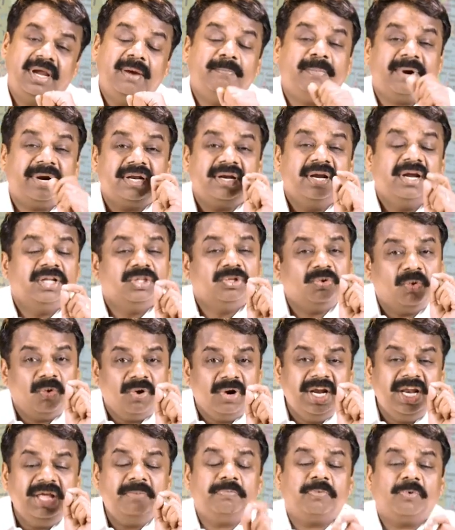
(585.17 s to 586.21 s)
But the
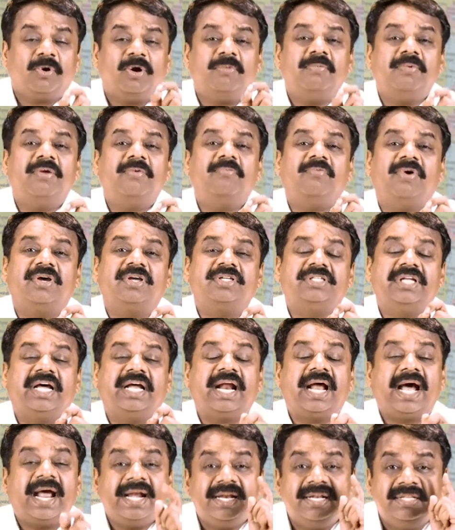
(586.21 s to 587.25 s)
only problem was that
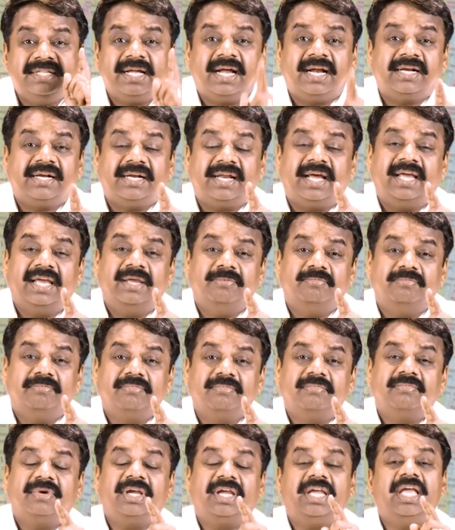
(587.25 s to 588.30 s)
at that time,
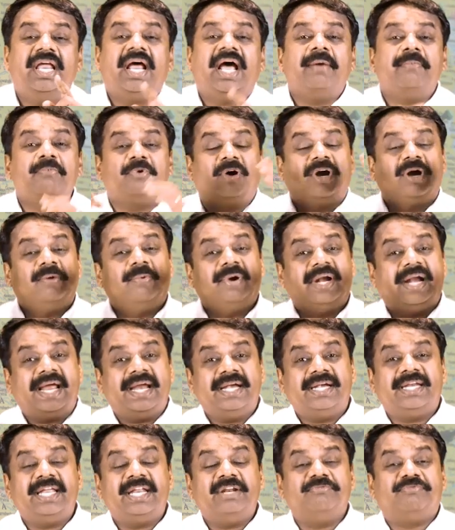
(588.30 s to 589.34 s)
I am talking about
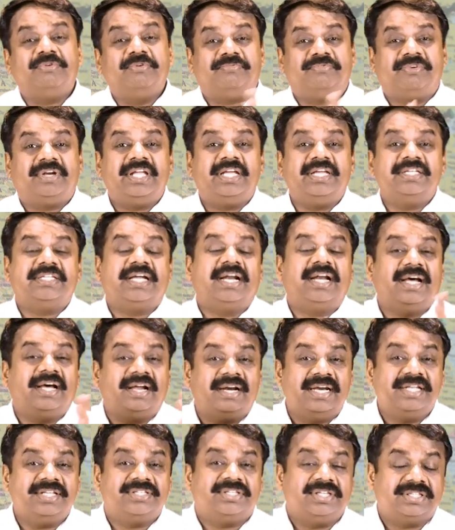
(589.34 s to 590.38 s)
1950s and
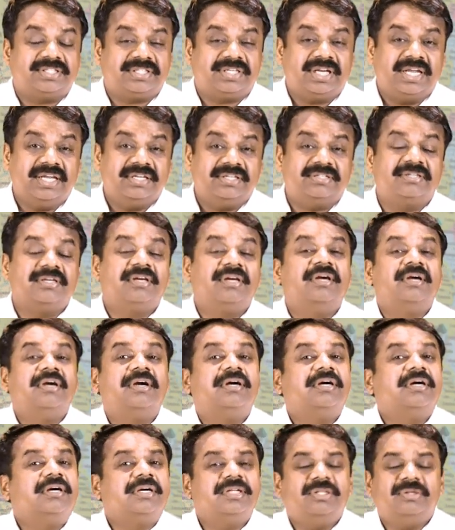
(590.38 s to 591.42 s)
early 60s,
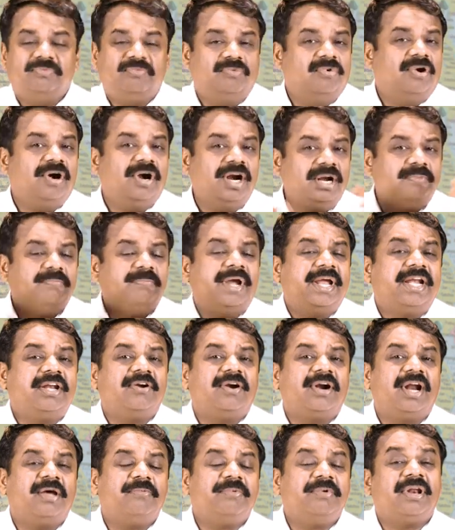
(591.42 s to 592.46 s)
the world might
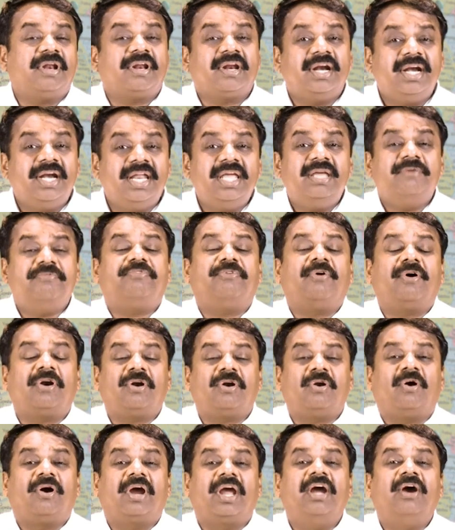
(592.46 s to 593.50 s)
not have been ready for
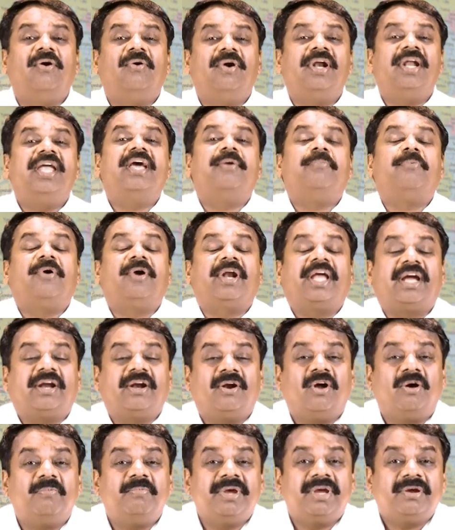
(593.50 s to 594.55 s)
talking only about
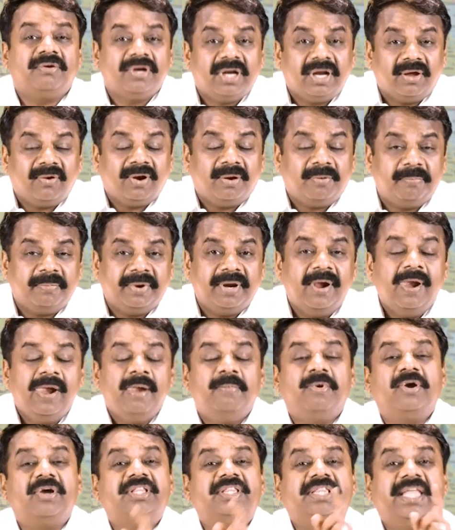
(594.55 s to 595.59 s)
economic development,
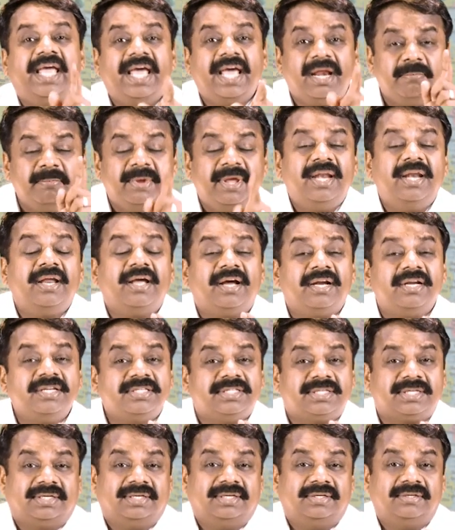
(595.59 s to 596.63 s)
because their main
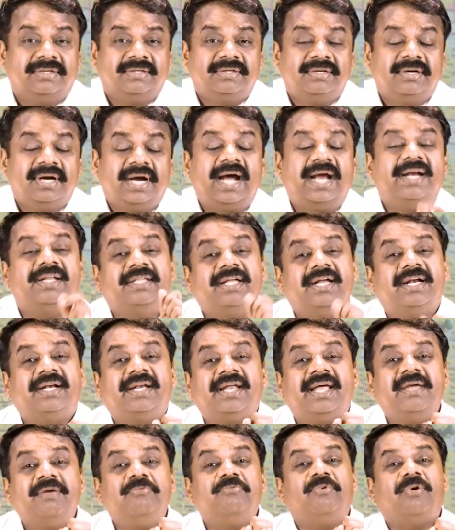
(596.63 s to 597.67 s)
concern at that
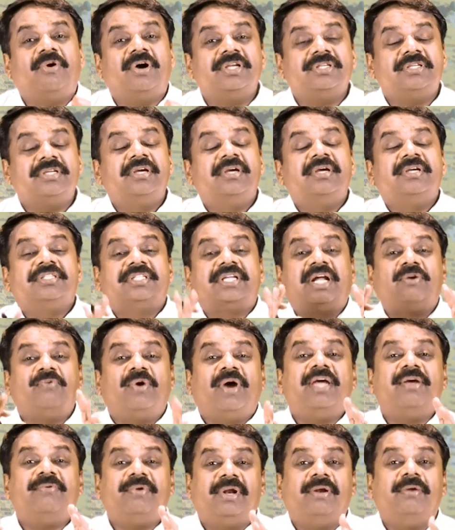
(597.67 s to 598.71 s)
time was
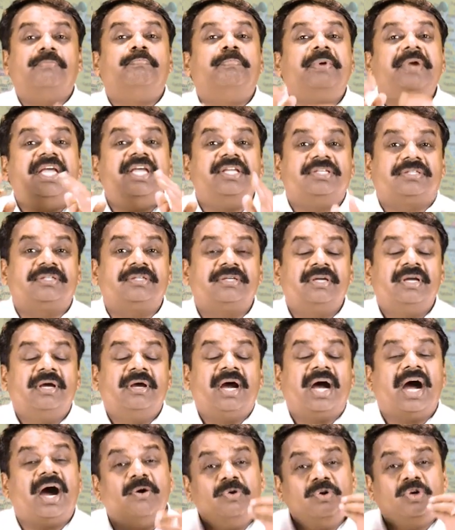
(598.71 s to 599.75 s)
survival, peace,
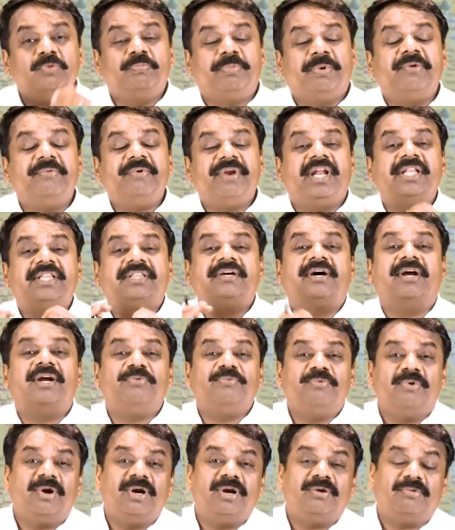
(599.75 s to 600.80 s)
how to prevent a third
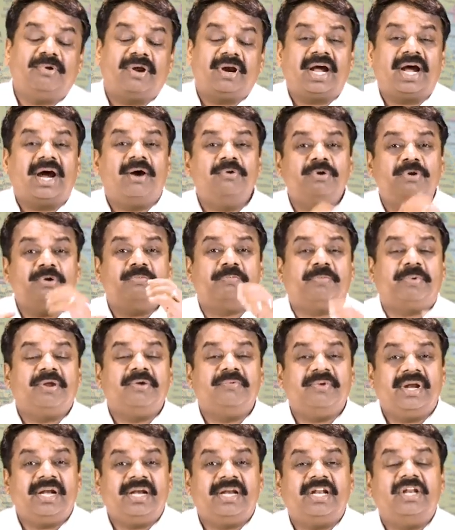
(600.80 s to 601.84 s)
world war, how to
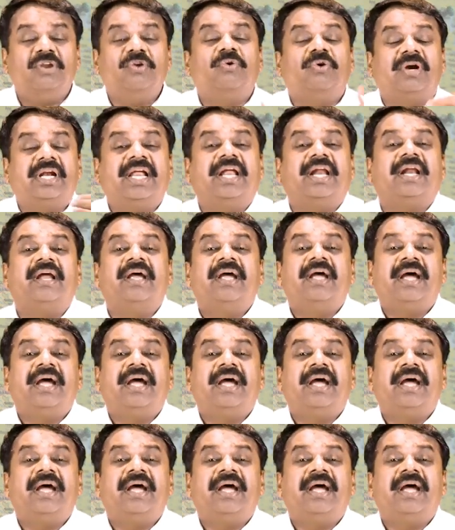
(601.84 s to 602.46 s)
prevent nuclear